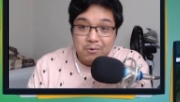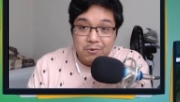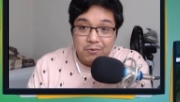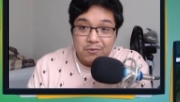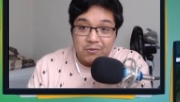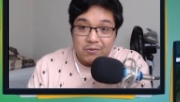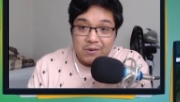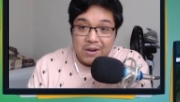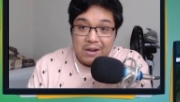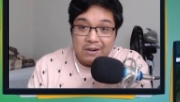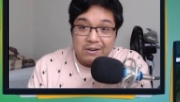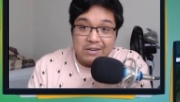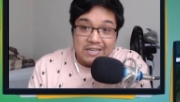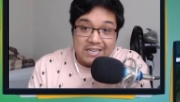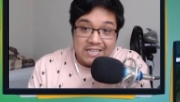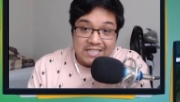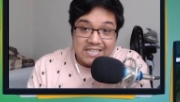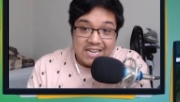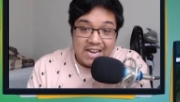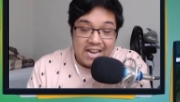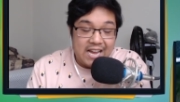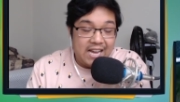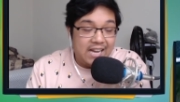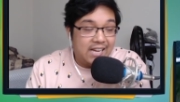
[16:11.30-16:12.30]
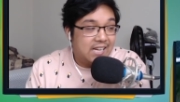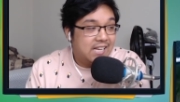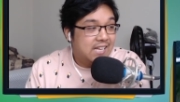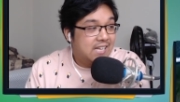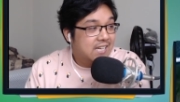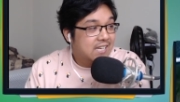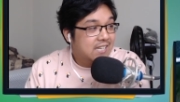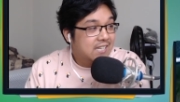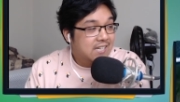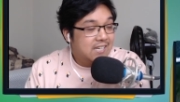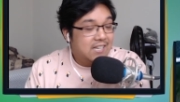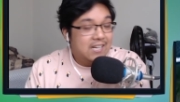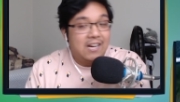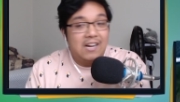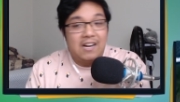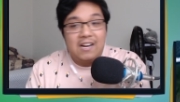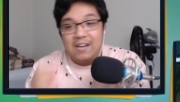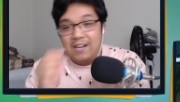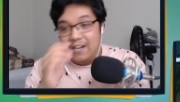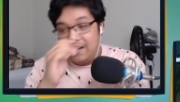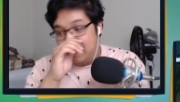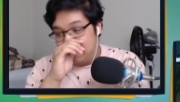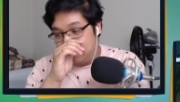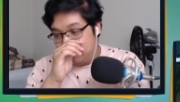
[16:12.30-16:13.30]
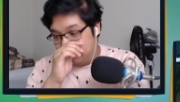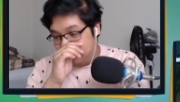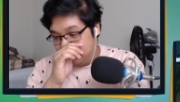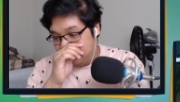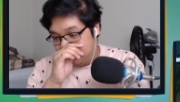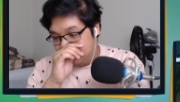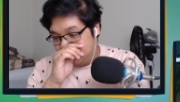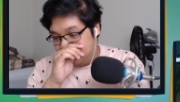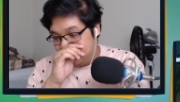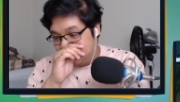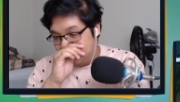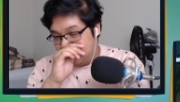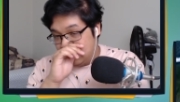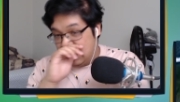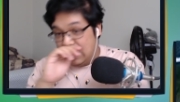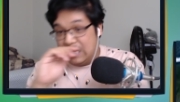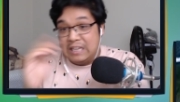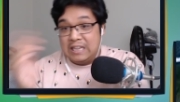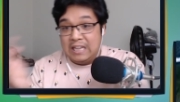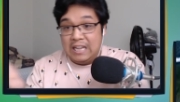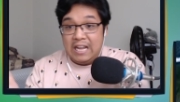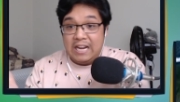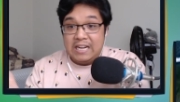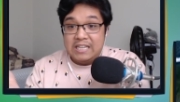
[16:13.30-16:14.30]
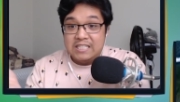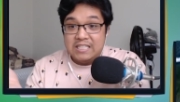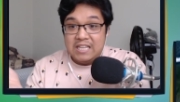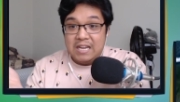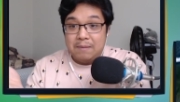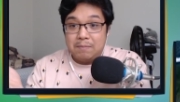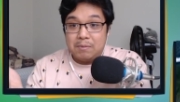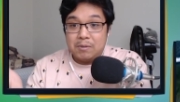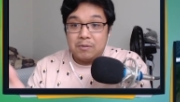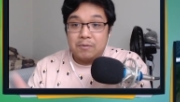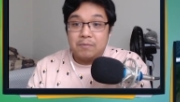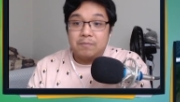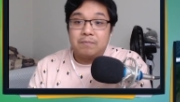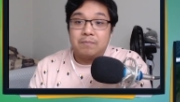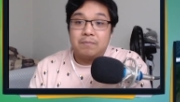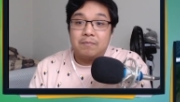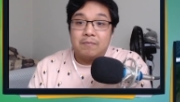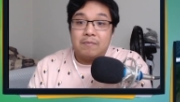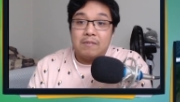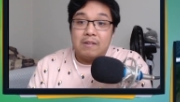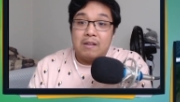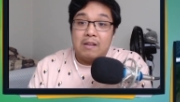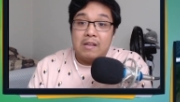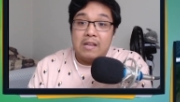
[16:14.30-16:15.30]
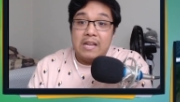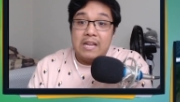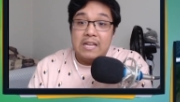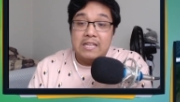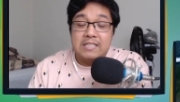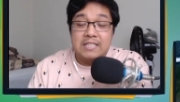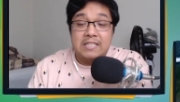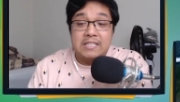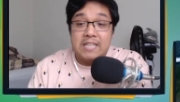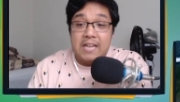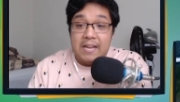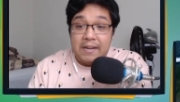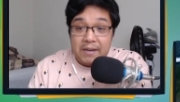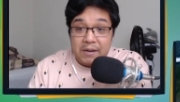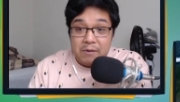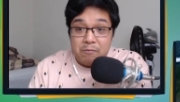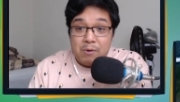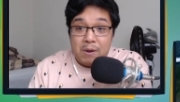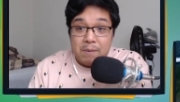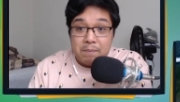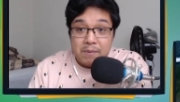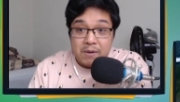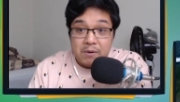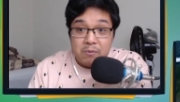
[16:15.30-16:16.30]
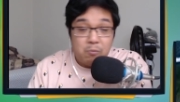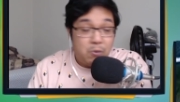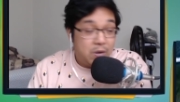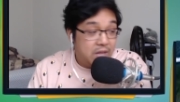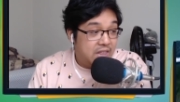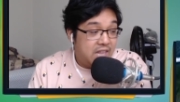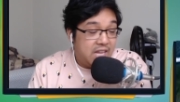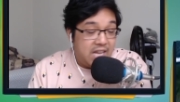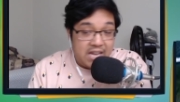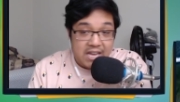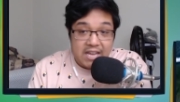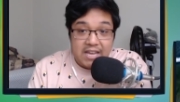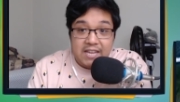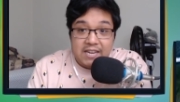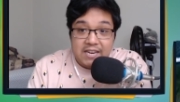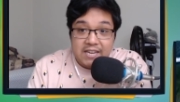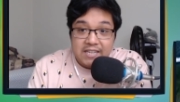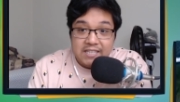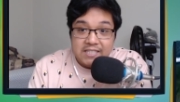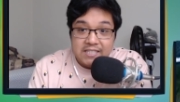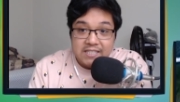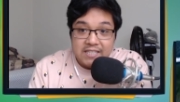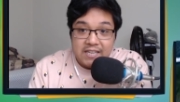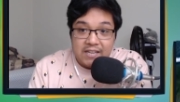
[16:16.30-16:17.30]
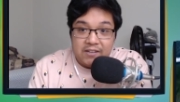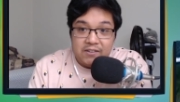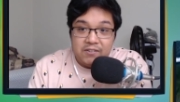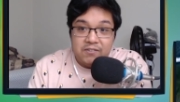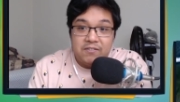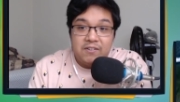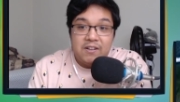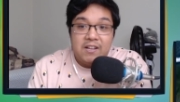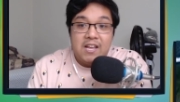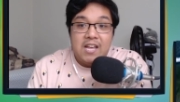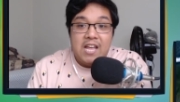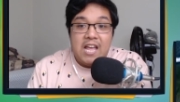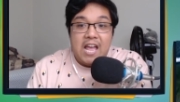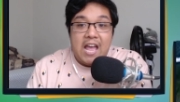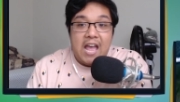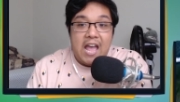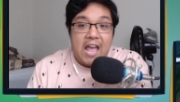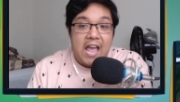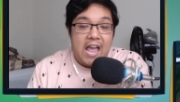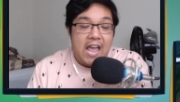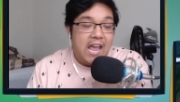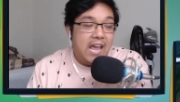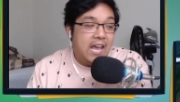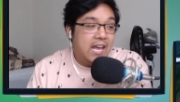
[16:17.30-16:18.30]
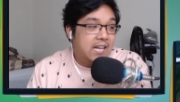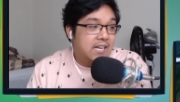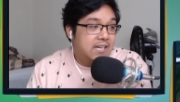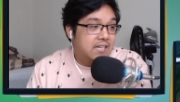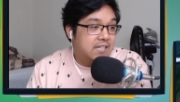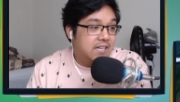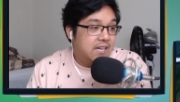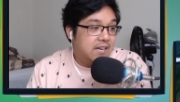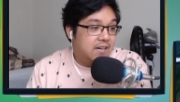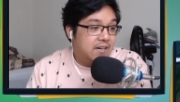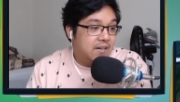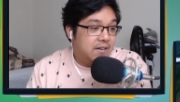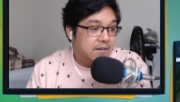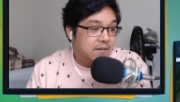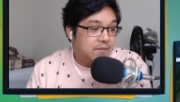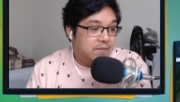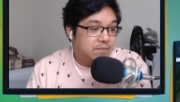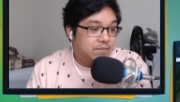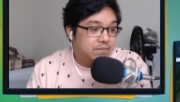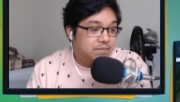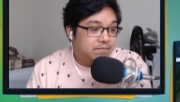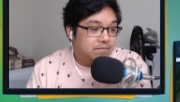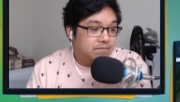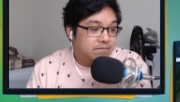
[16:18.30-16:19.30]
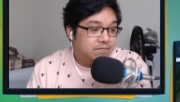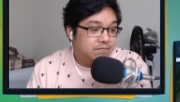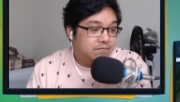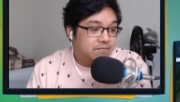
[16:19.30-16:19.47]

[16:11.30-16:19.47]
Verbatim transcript: move around and attack. Um, the lightsaber is a deadly weapon within itself, and um,